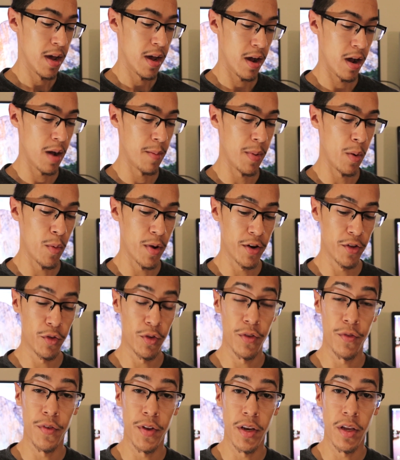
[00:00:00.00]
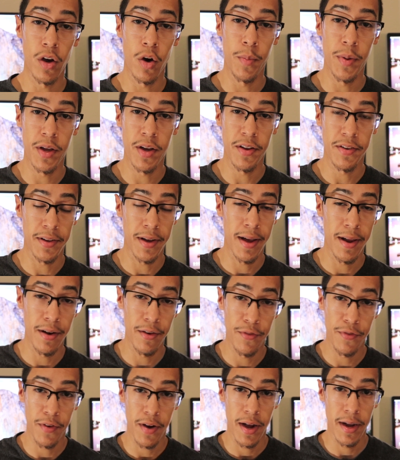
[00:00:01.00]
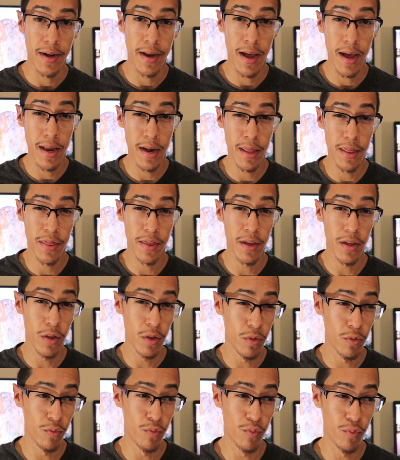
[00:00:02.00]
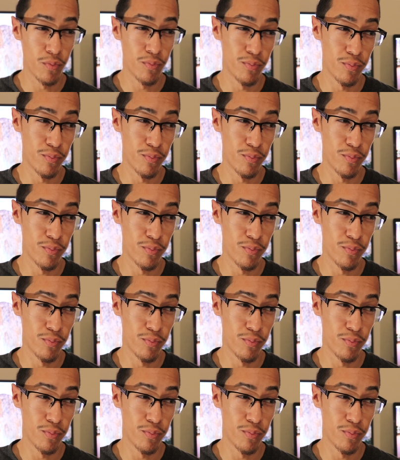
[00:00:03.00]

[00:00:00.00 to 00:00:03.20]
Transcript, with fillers: Um, I wanted to do the video because I didn't find anything